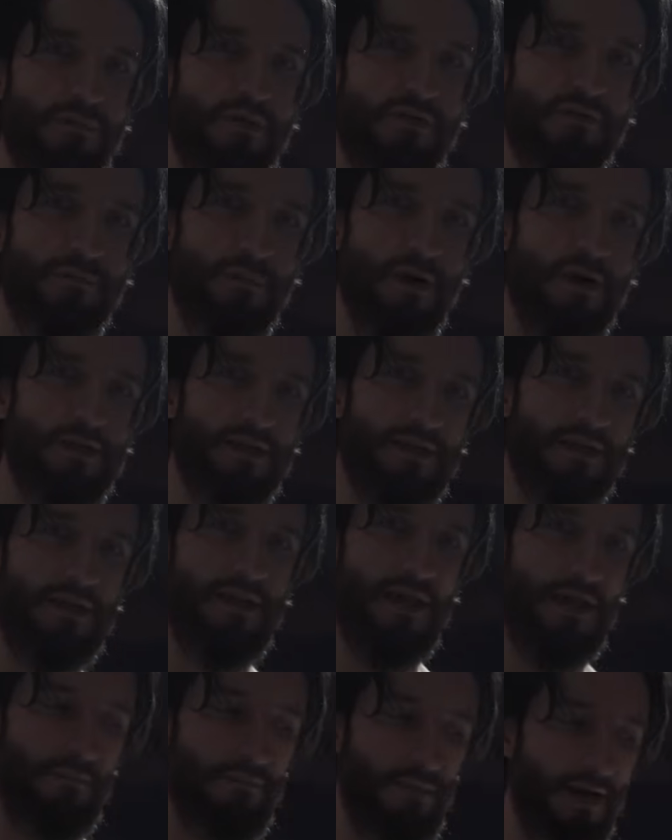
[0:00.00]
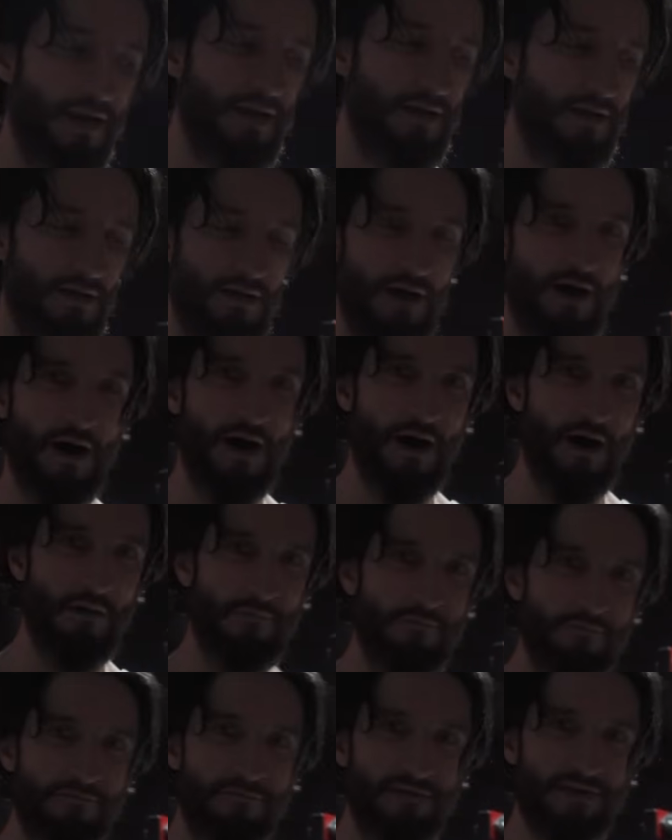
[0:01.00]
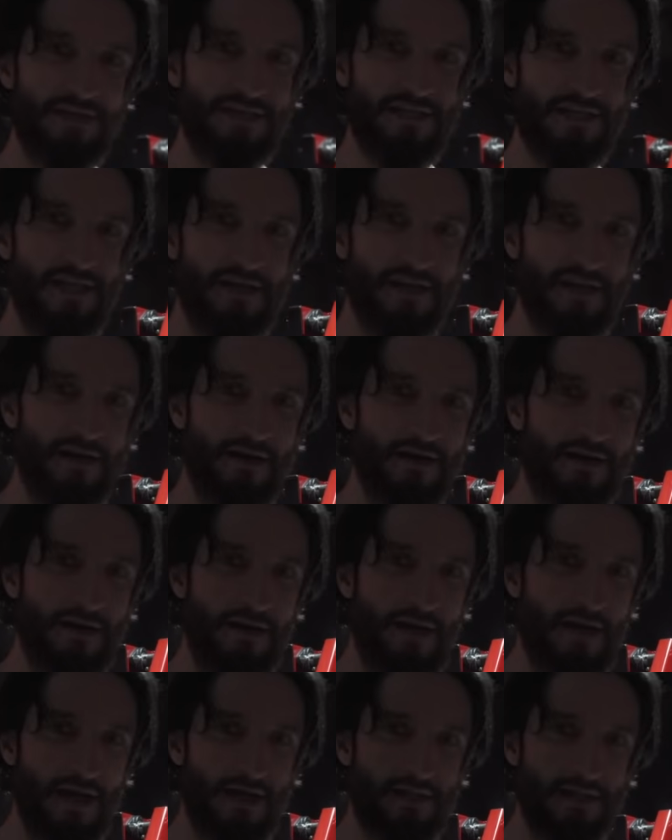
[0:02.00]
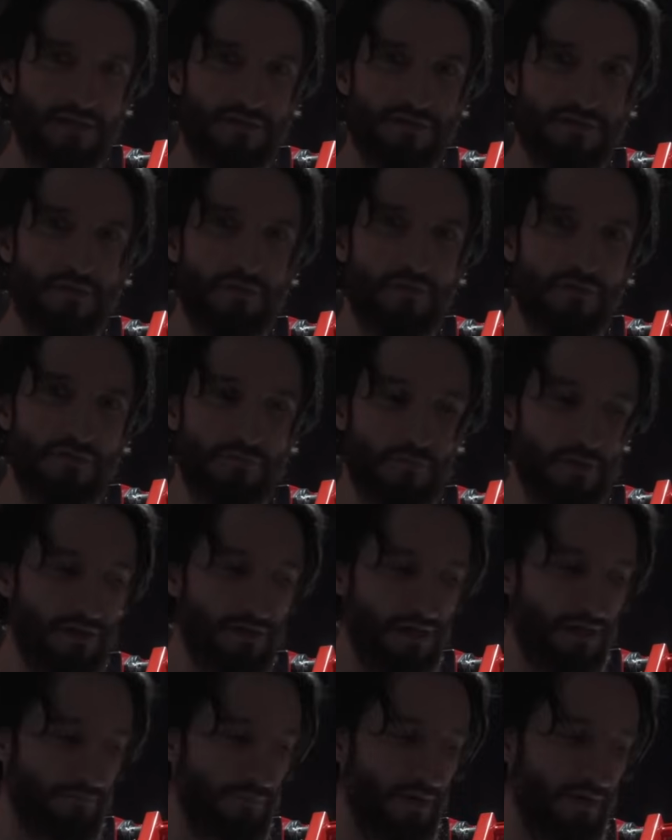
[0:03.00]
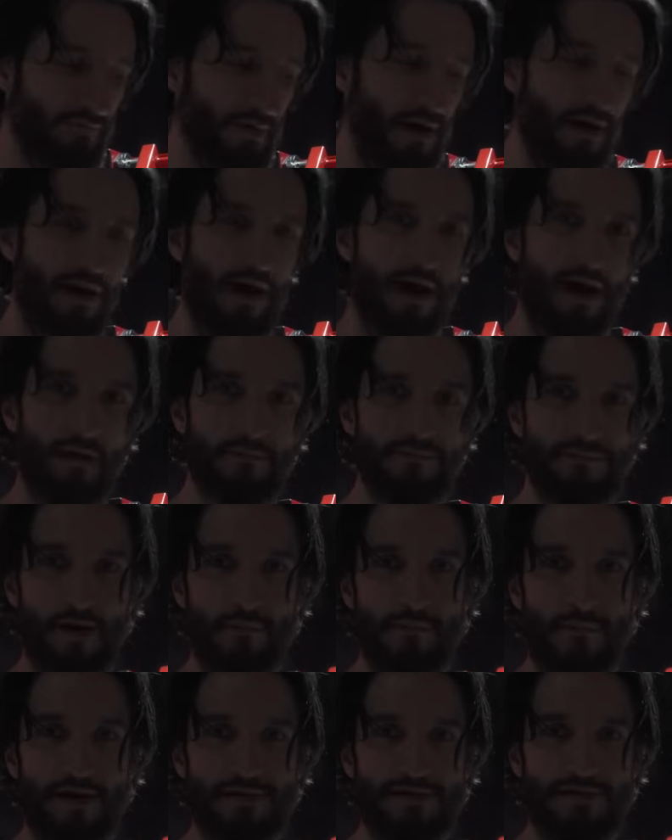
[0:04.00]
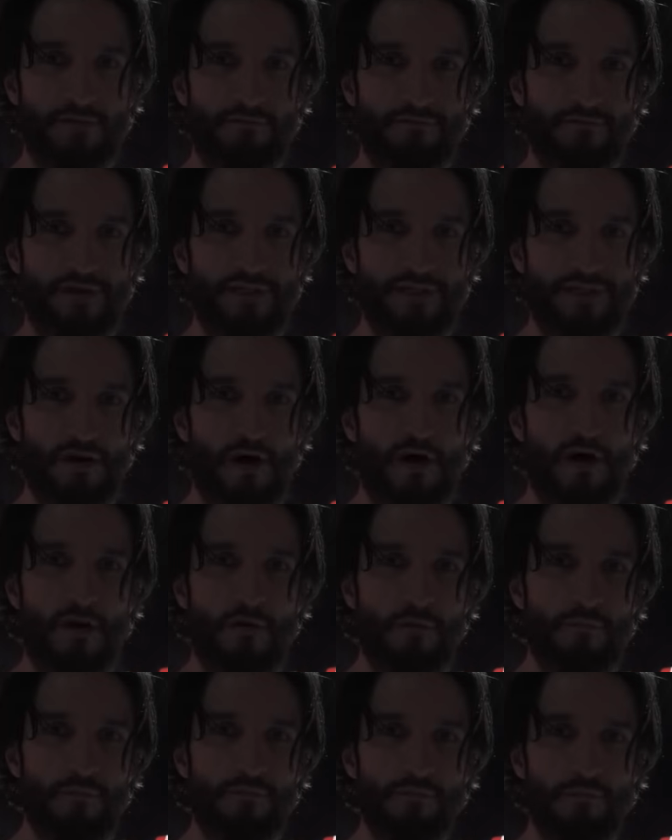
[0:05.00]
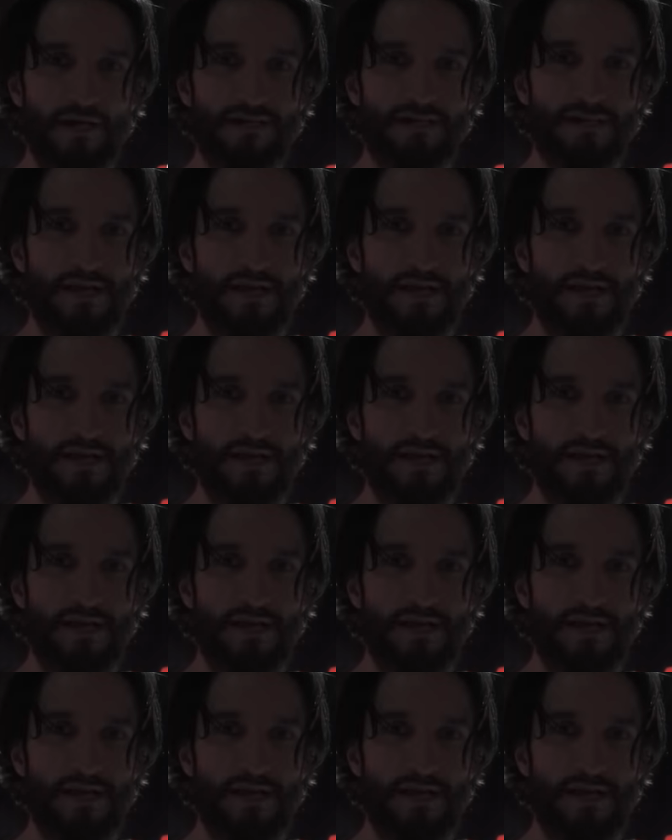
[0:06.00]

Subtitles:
the movement and my arm finish here, and I do the movement and my arm, my bicep finish on my